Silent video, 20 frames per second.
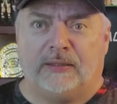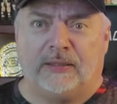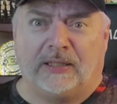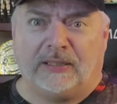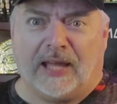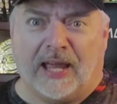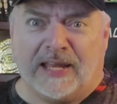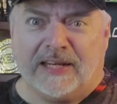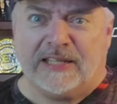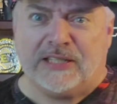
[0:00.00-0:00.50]
The
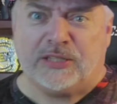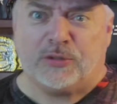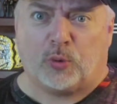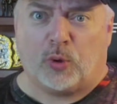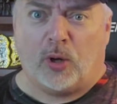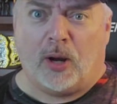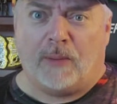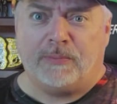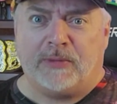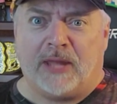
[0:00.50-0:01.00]
ladies
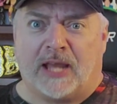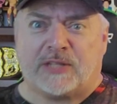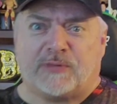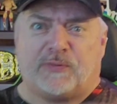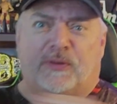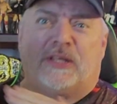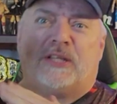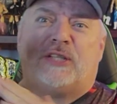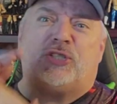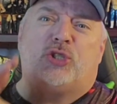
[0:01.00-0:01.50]
were up next
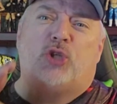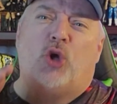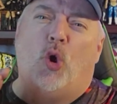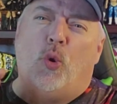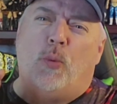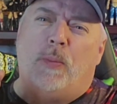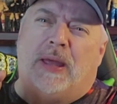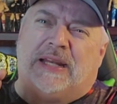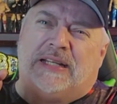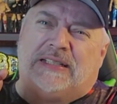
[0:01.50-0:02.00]
for this
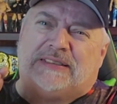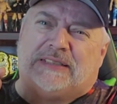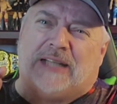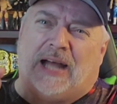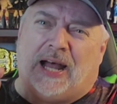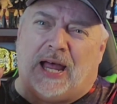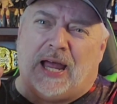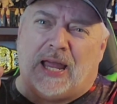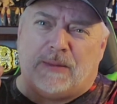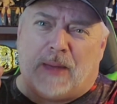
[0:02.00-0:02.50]
two minute
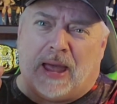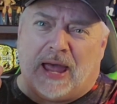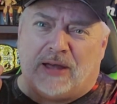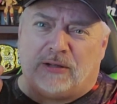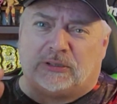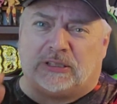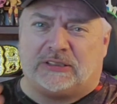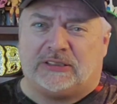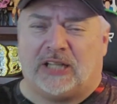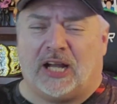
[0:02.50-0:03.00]

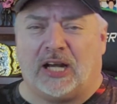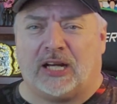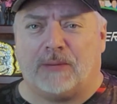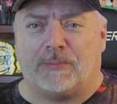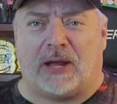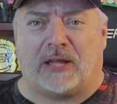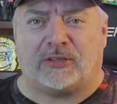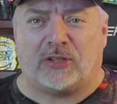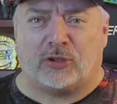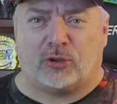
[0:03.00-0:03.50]
timeout to talk
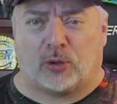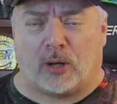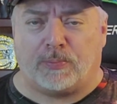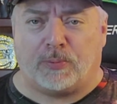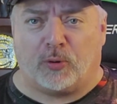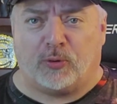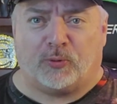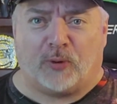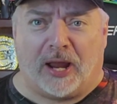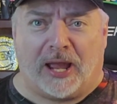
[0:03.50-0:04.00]
about the
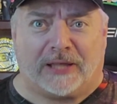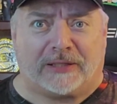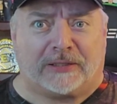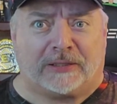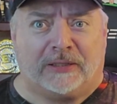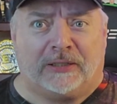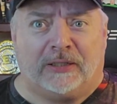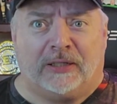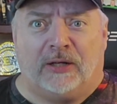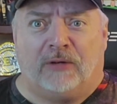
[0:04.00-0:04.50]
triple threat
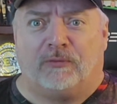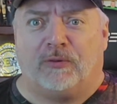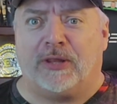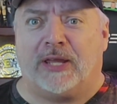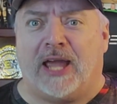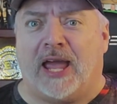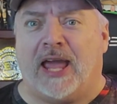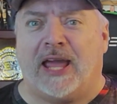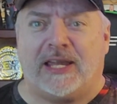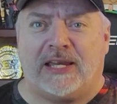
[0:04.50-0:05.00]
for
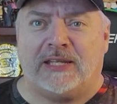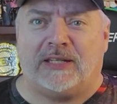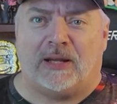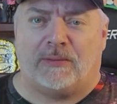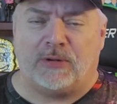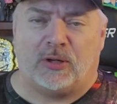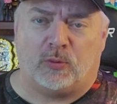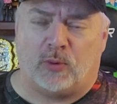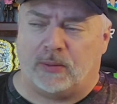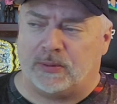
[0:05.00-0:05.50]
the
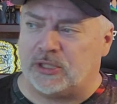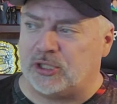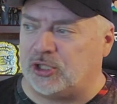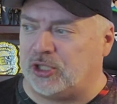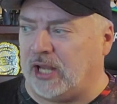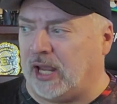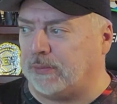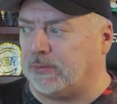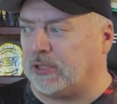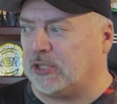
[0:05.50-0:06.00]
AEW Women's
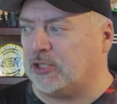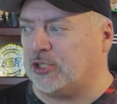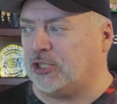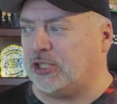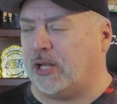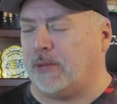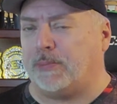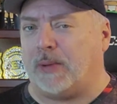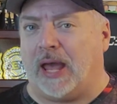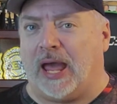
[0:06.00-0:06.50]

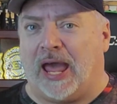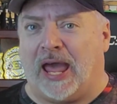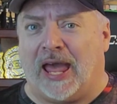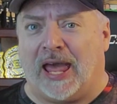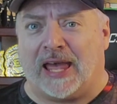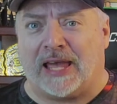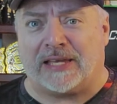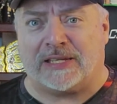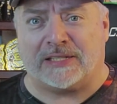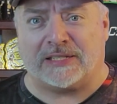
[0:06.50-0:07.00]
Championship
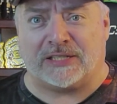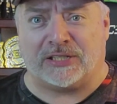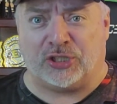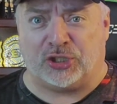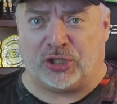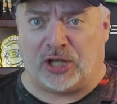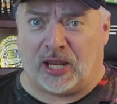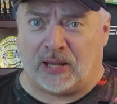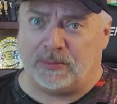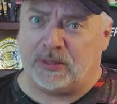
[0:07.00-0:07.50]
as
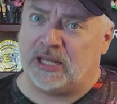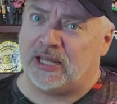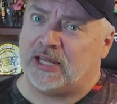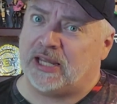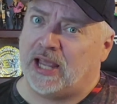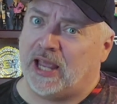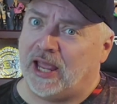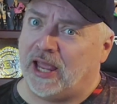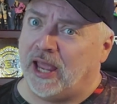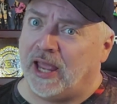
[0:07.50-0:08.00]

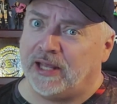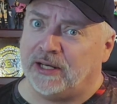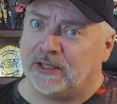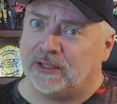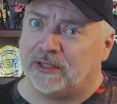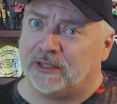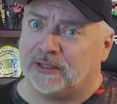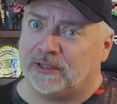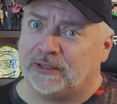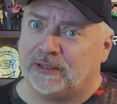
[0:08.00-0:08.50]
Jamie
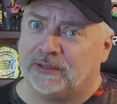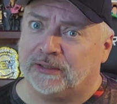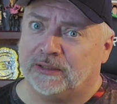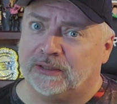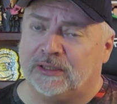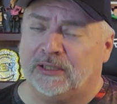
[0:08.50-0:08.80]
Hayter